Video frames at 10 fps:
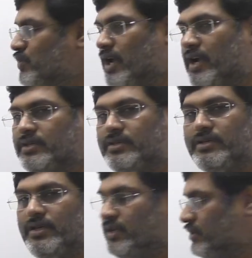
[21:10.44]
charge,
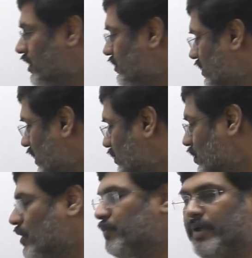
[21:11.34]
this
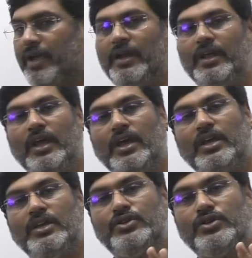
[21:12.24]
electron pair
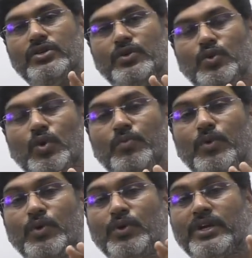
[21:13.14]
is no
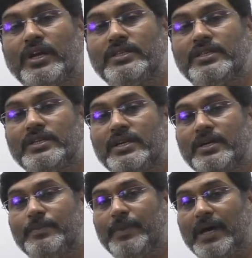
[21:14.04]
more
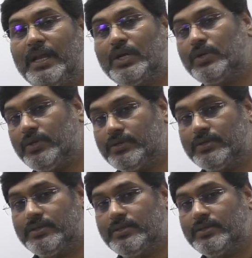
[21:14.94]
considered pi
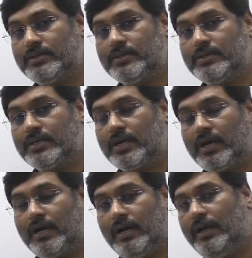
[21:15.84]
electrons.
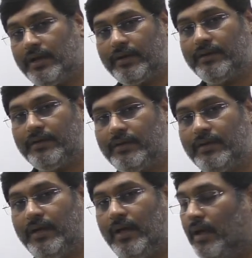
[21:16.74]
Clear?
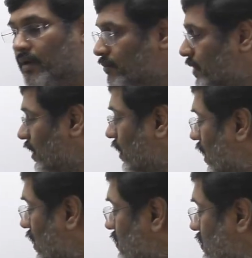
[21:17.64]

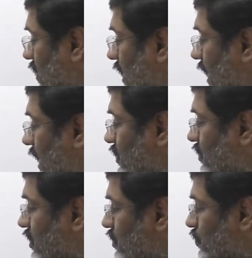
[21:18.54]
Because
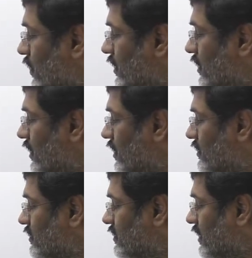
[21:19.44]
adjacent one
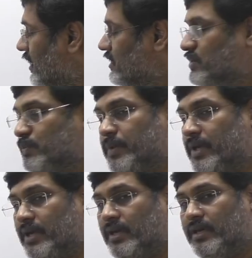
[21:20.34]
is
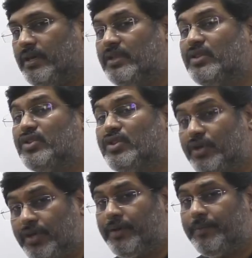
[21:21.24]

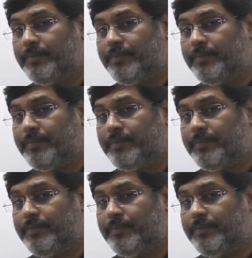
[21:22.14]
sp3.